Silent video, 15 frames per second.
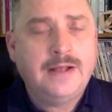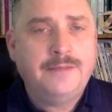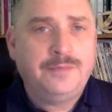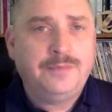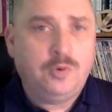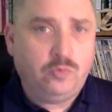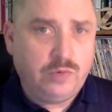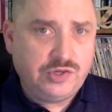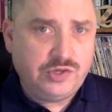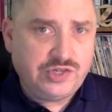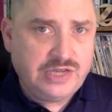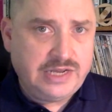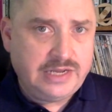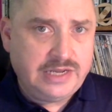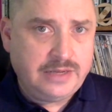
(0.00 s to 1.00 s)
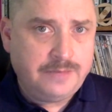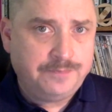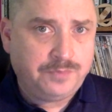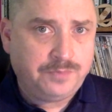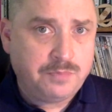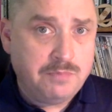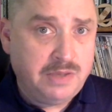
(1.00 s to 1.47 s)
Originating
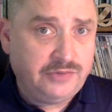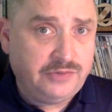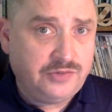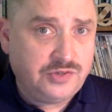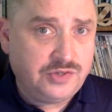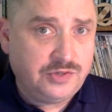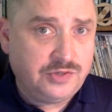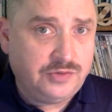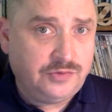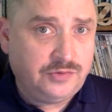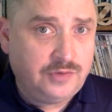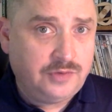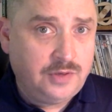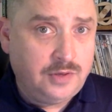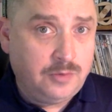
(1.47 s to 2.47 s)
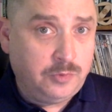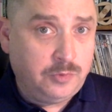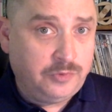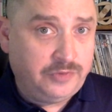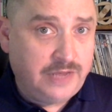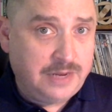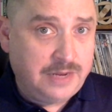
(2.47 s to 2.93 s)
messages
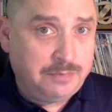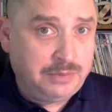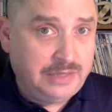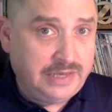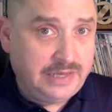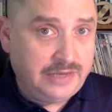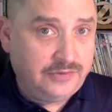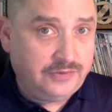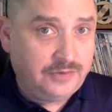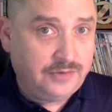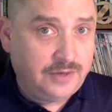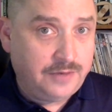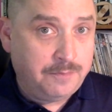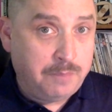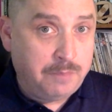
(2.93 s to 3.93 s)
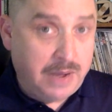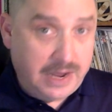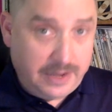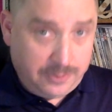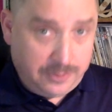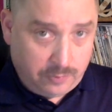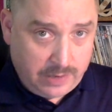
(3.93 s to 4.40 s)
would take place uh,
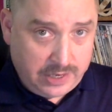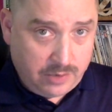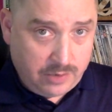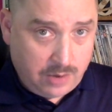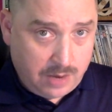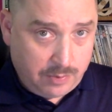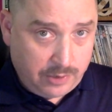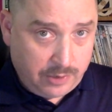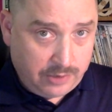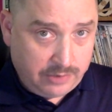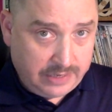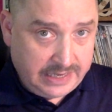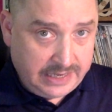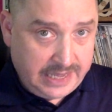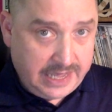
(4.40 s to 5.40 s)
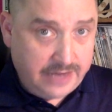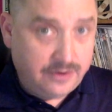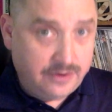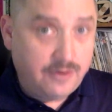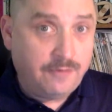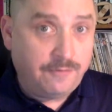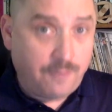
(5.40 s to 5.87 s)
by the radio operator
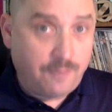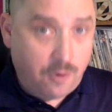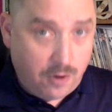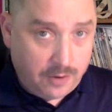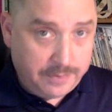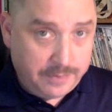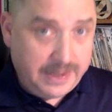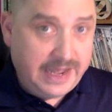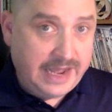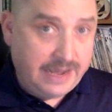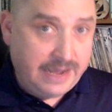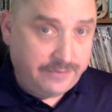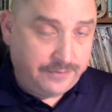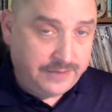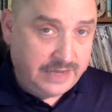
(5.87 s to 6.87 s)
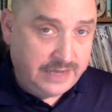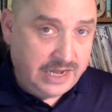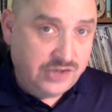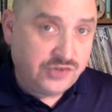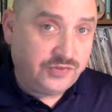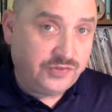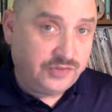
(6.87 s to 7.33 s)
again on behalf of the
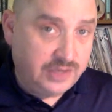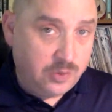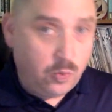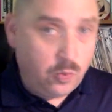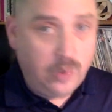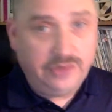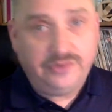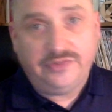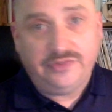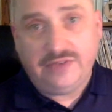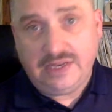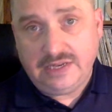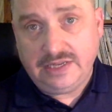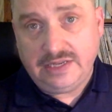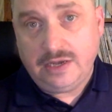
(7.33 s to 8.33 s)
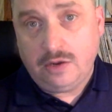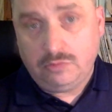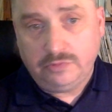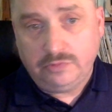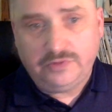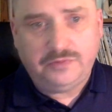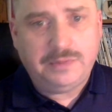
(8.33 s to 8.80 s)
agency when sending a
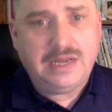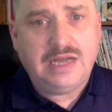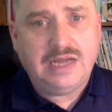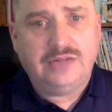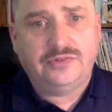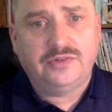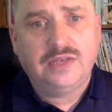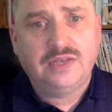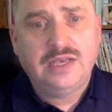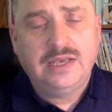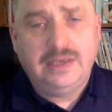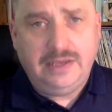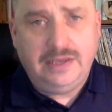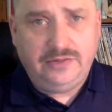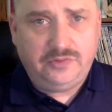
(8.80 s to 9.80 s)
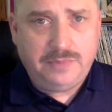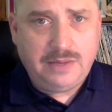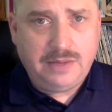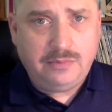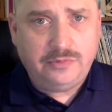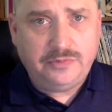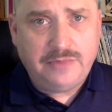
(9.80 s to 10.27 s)
response. And to
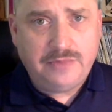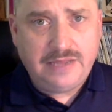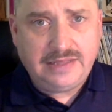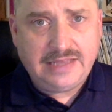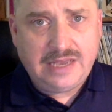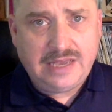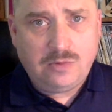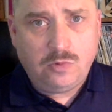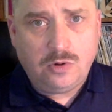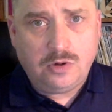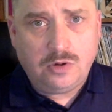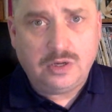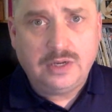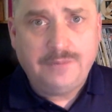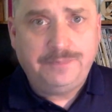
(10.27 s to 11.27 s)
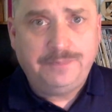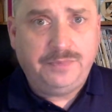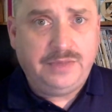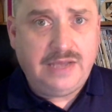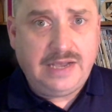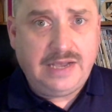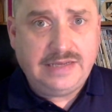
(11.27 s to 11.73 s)
be able to make that work,
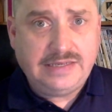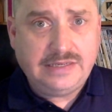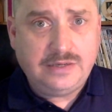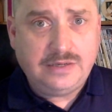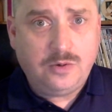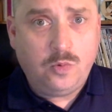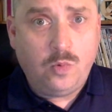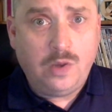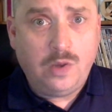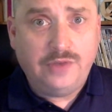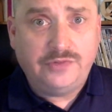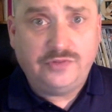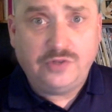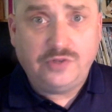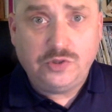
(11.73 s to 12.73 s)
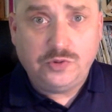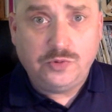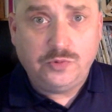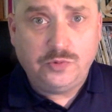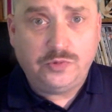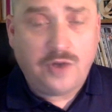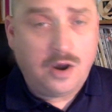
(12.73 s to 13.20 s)
the idea was to
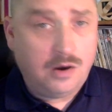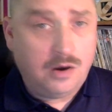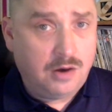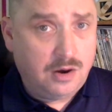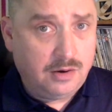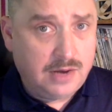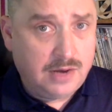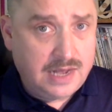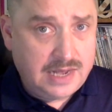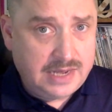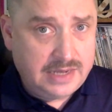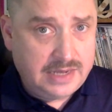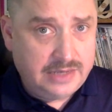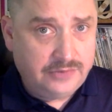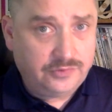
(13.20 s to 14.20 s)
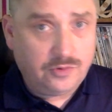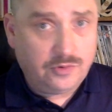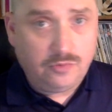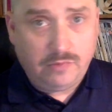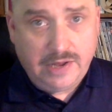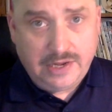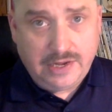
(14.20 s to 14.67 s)
use RRI's
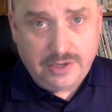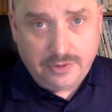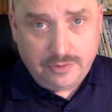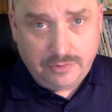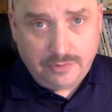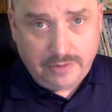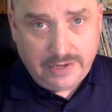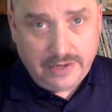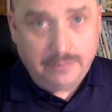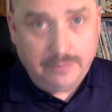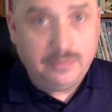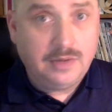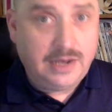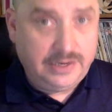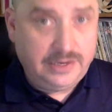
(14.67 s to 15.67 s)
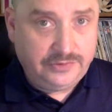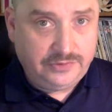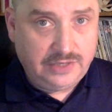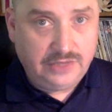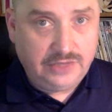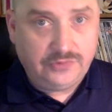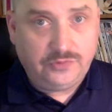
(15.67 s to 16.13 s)
radiogram
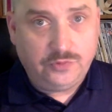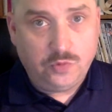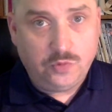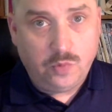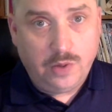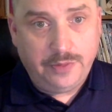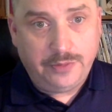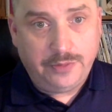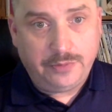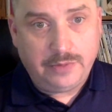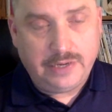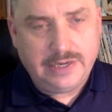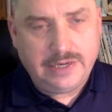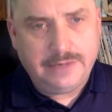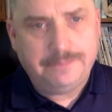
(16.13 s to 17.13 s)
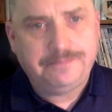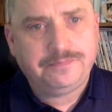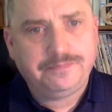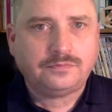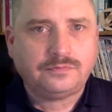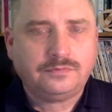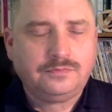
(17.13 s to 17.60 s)
ICS 213.
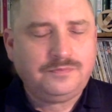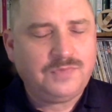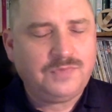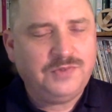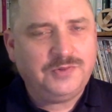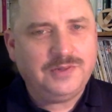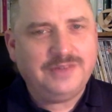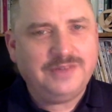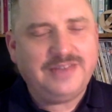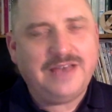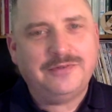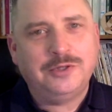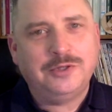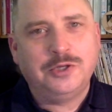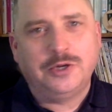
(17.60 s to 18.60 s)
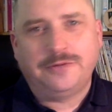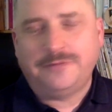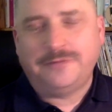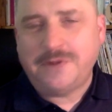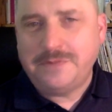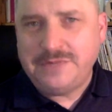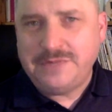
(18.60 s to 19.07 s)
So let's have a
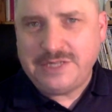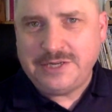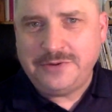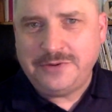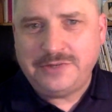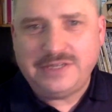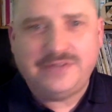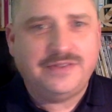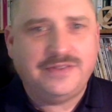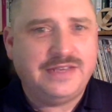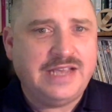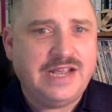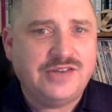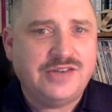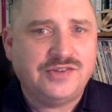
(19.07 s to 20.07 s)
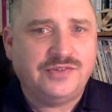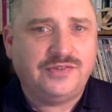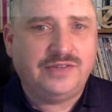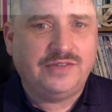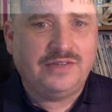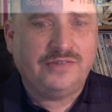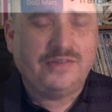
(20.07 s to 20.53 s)
look from DoD to the
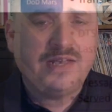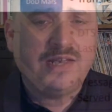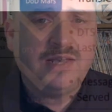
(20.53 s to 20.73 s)
agencies.